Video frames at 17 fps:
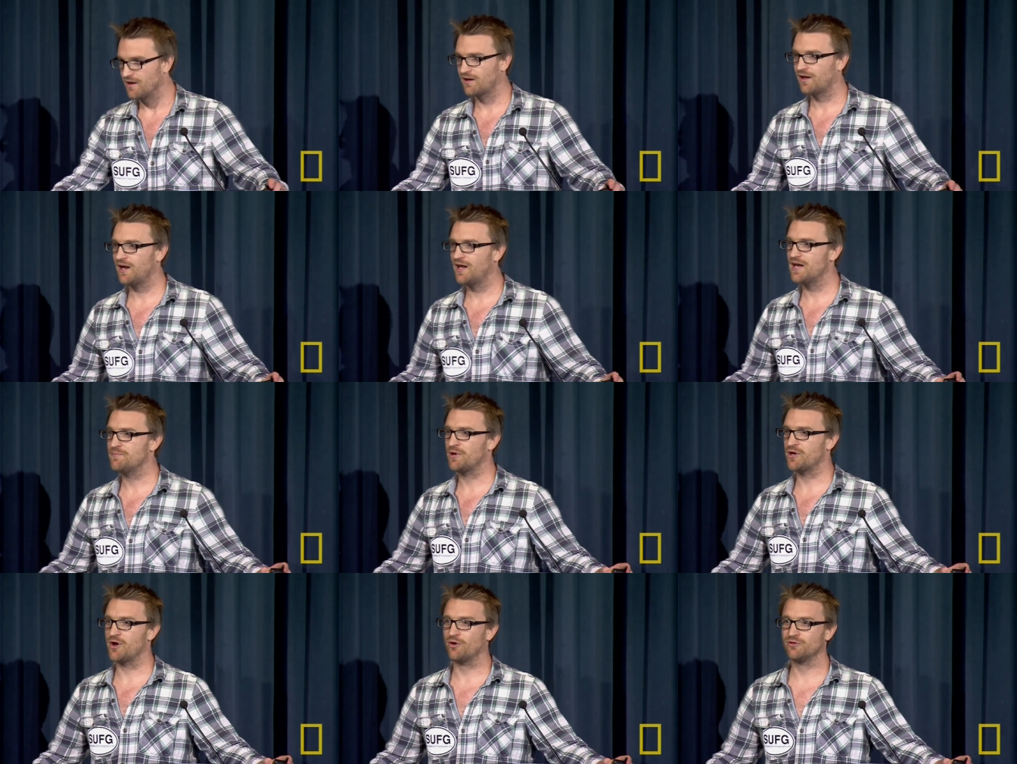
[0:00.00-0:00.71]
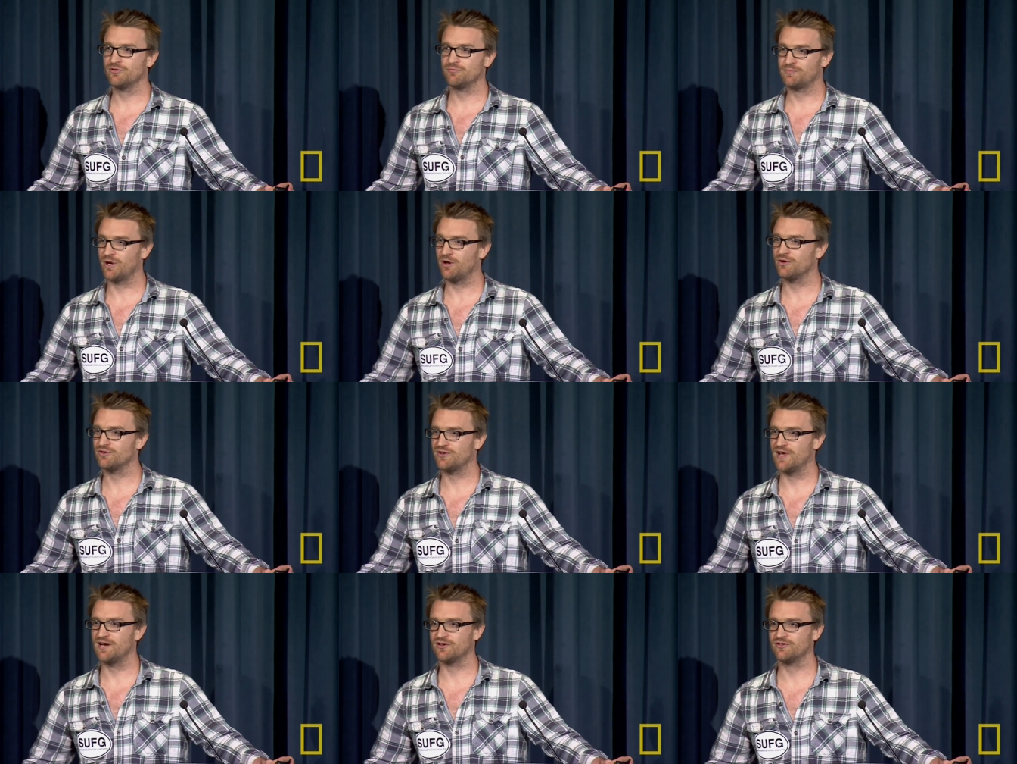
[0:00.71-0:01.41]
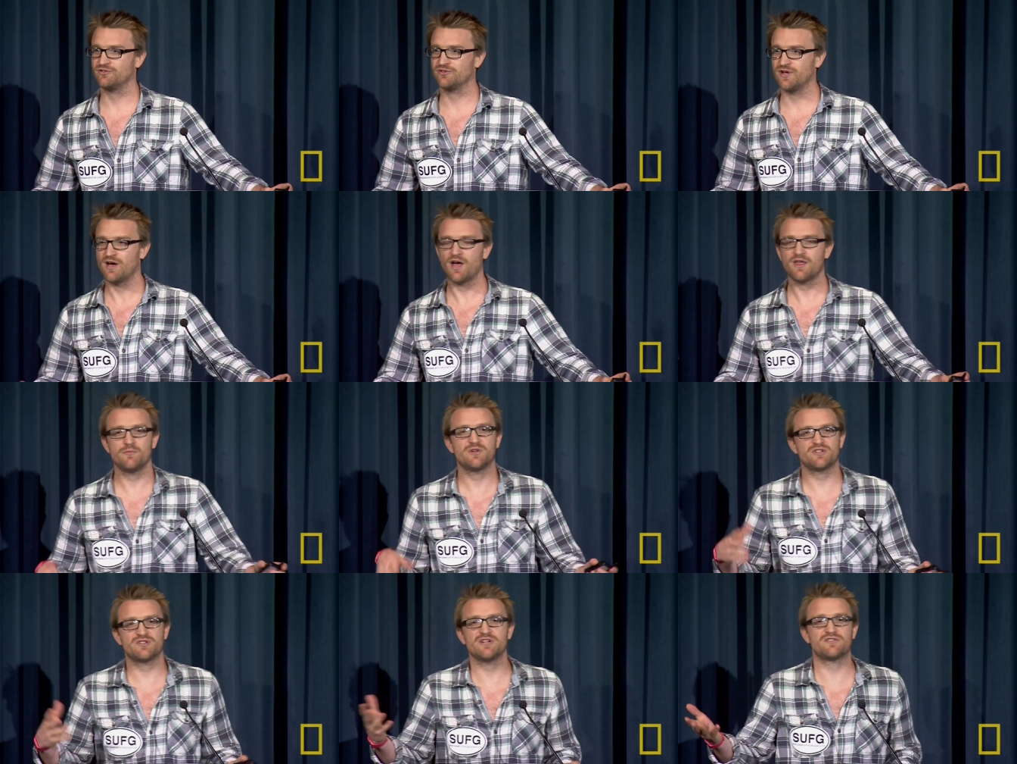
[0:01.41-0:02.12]
Clearly beyond, belongs there, doesn't it? I think
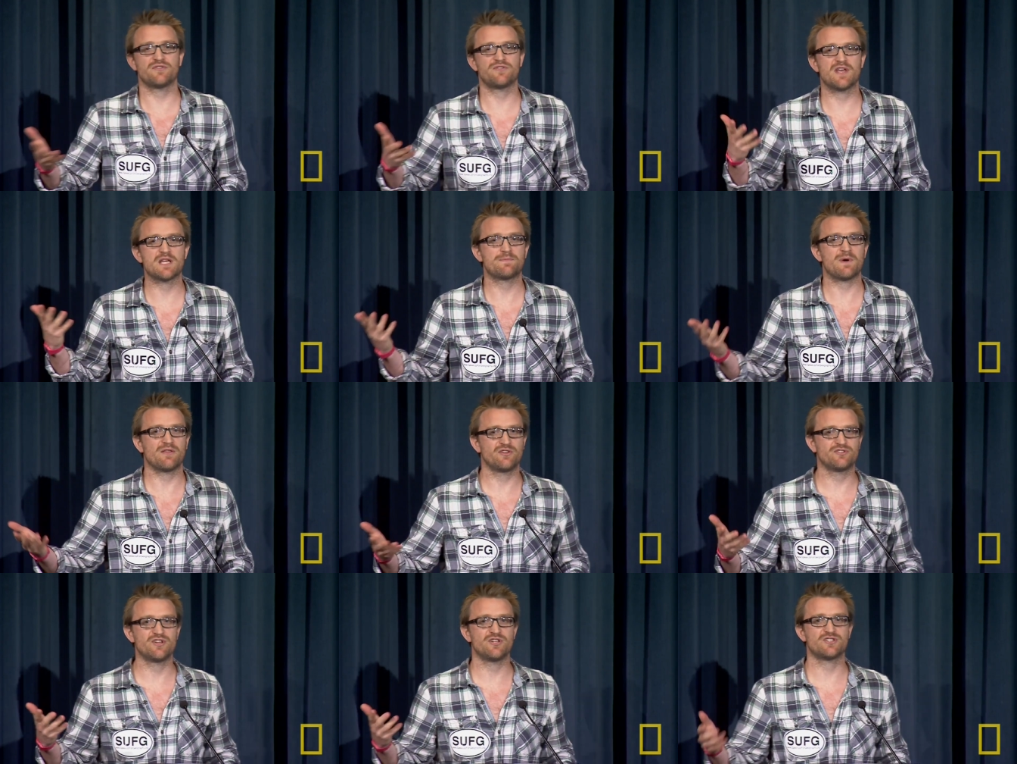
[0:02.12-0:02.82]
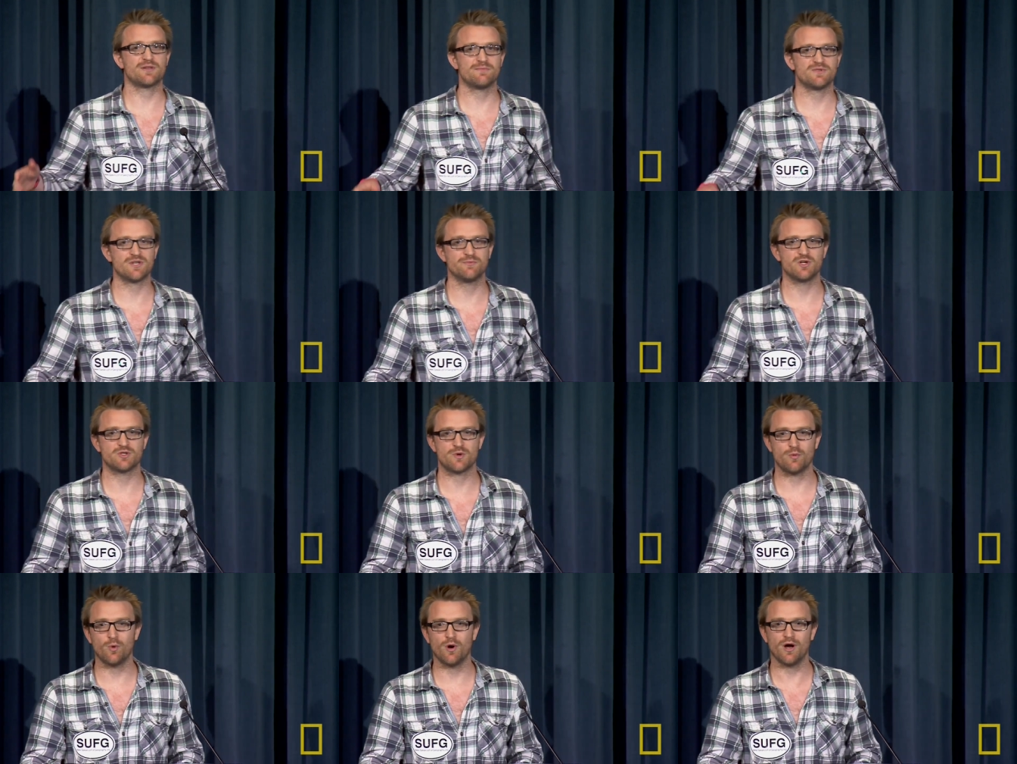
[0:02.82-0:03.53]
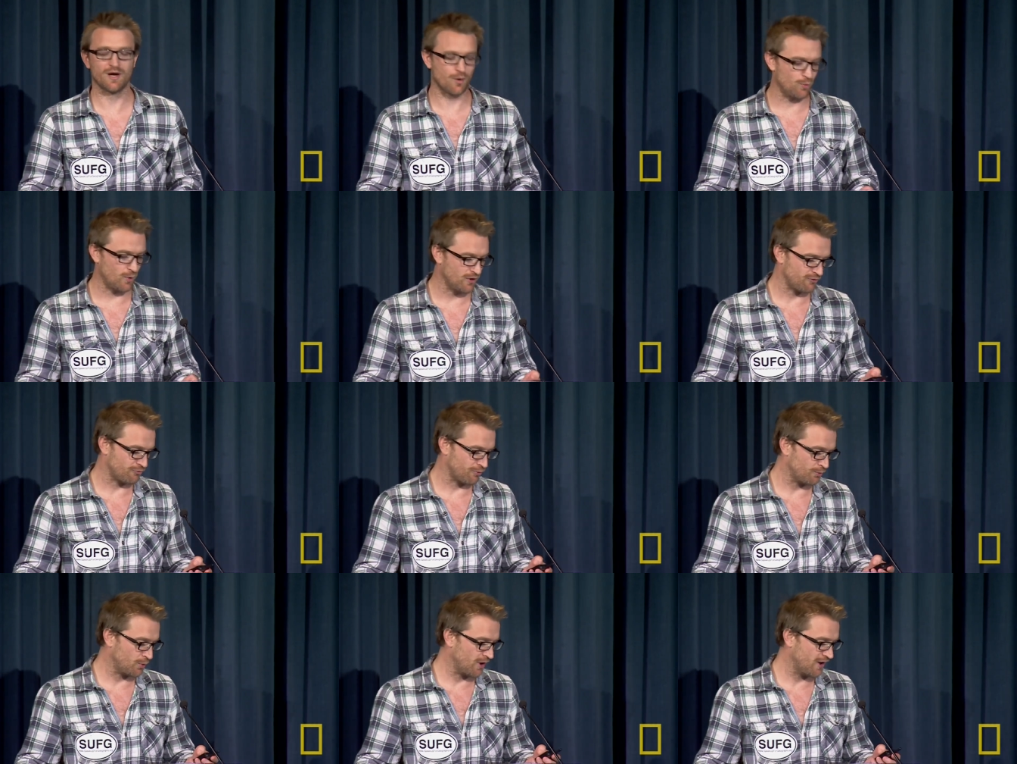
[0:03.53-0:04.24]
we just need to think about the systems in which we work and
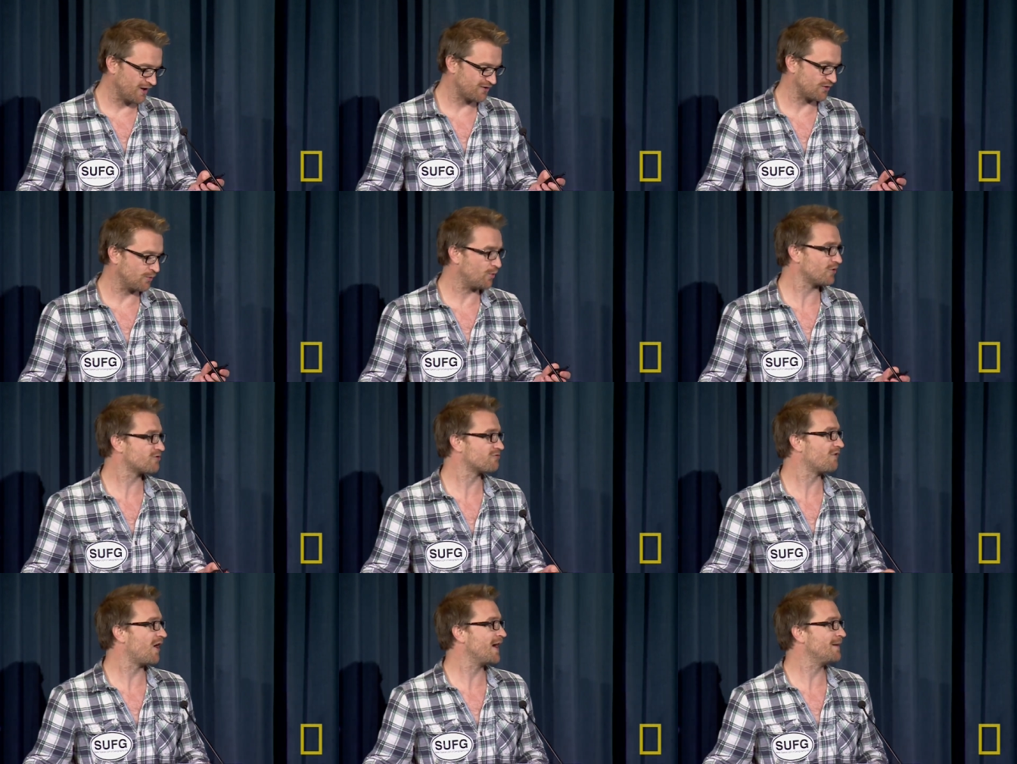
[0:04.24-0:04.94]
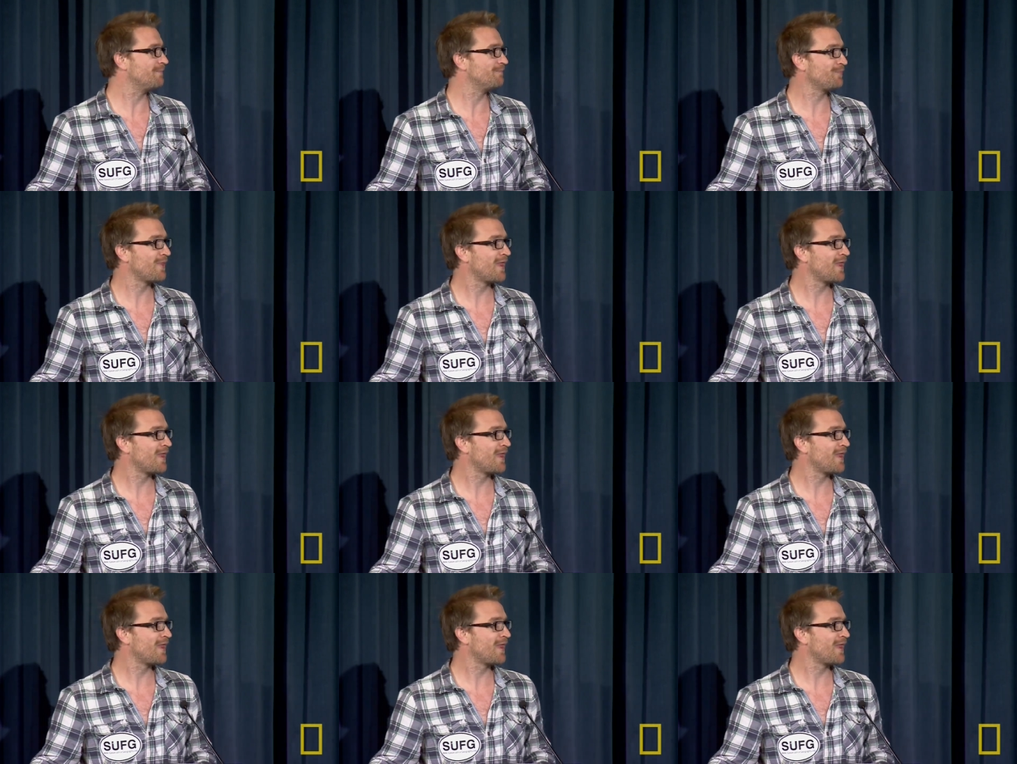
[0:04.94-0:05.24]
what works and what's right.